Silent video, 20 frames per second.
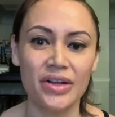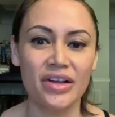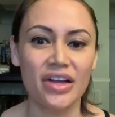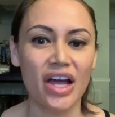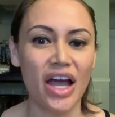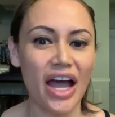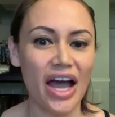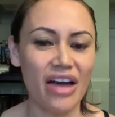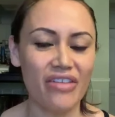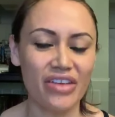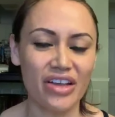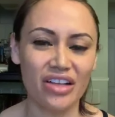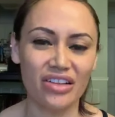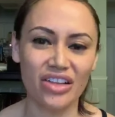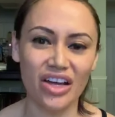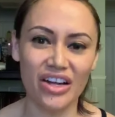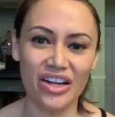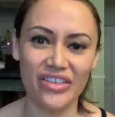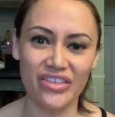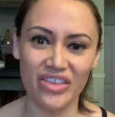having a lot
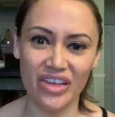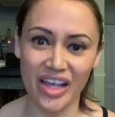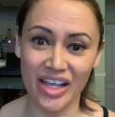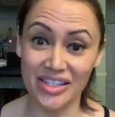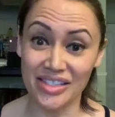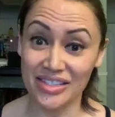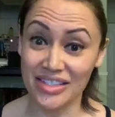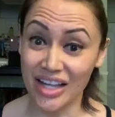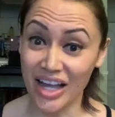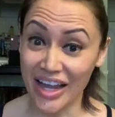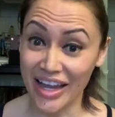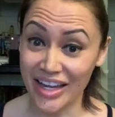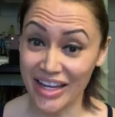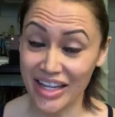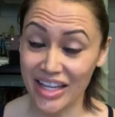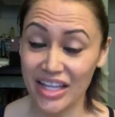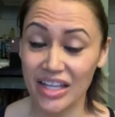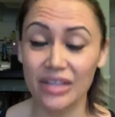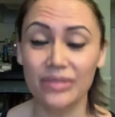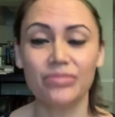of
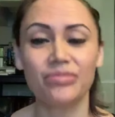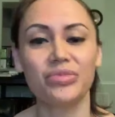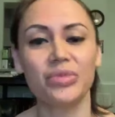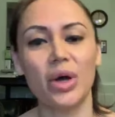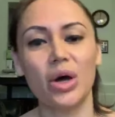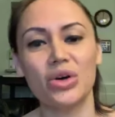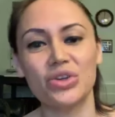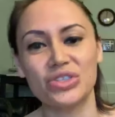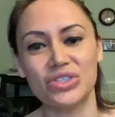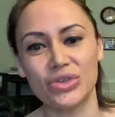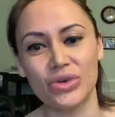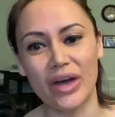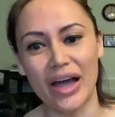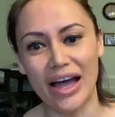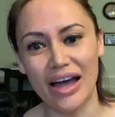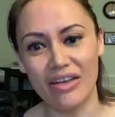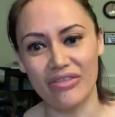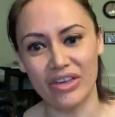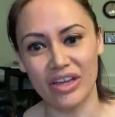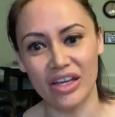anxiety, also
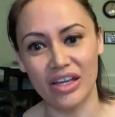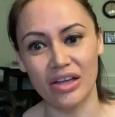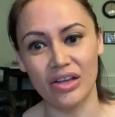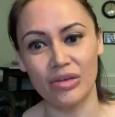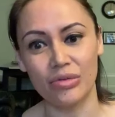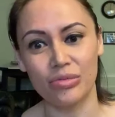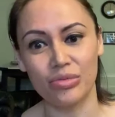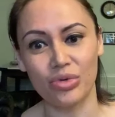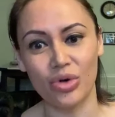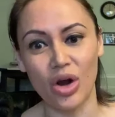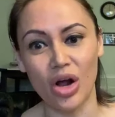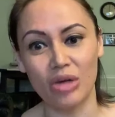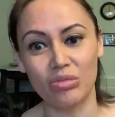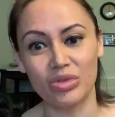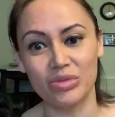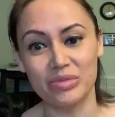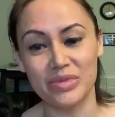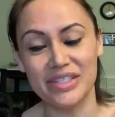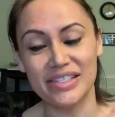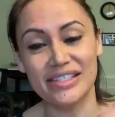having
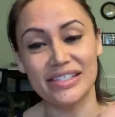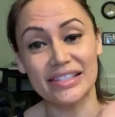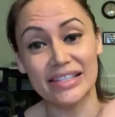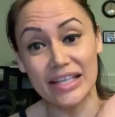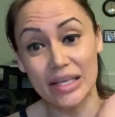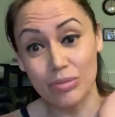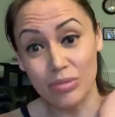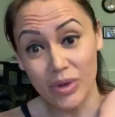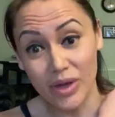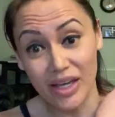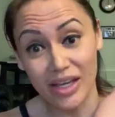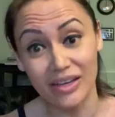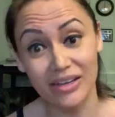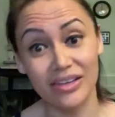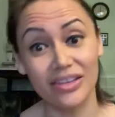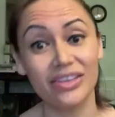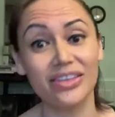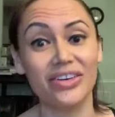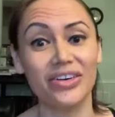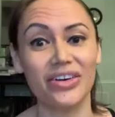problems sleeping,
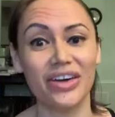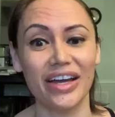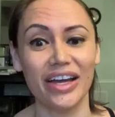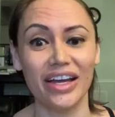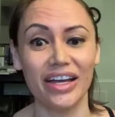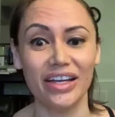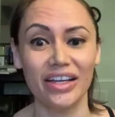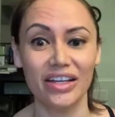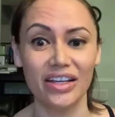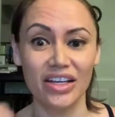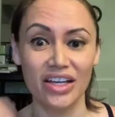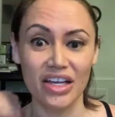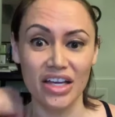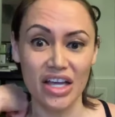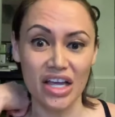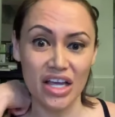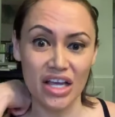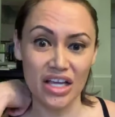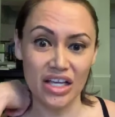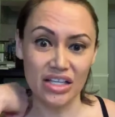okay?
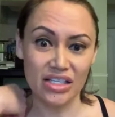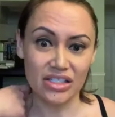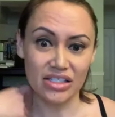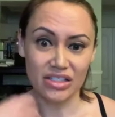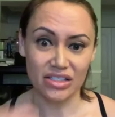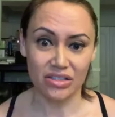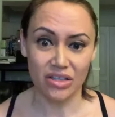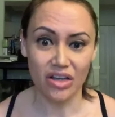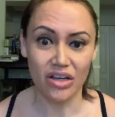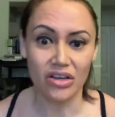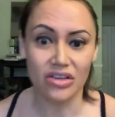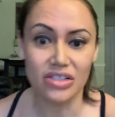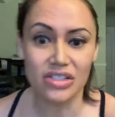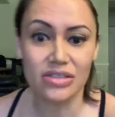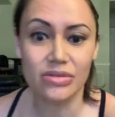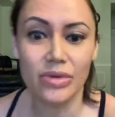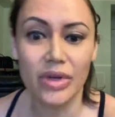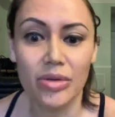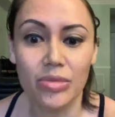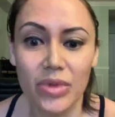So
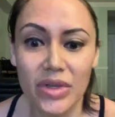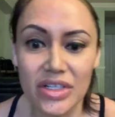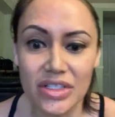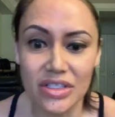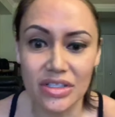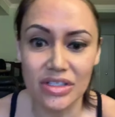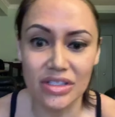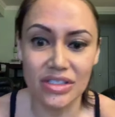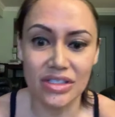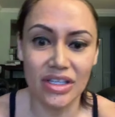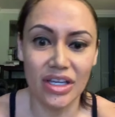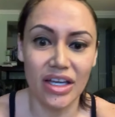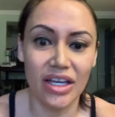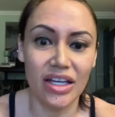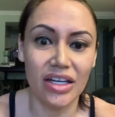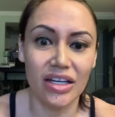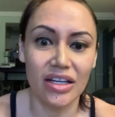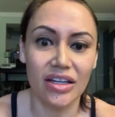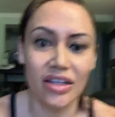swiping to the side.